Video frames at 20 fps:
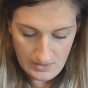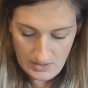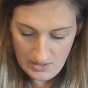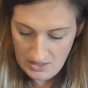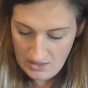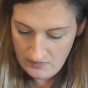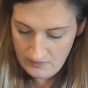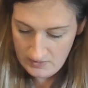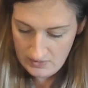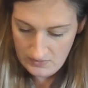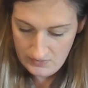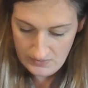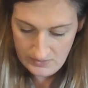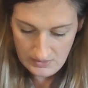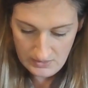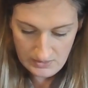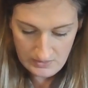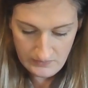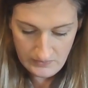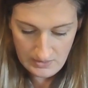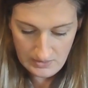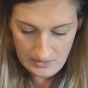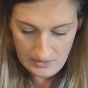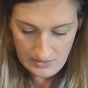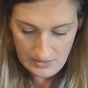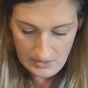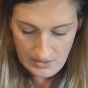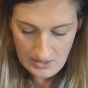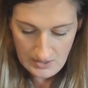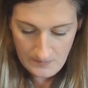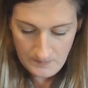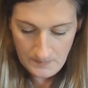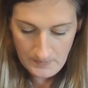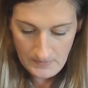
I haven't used these for anything yet.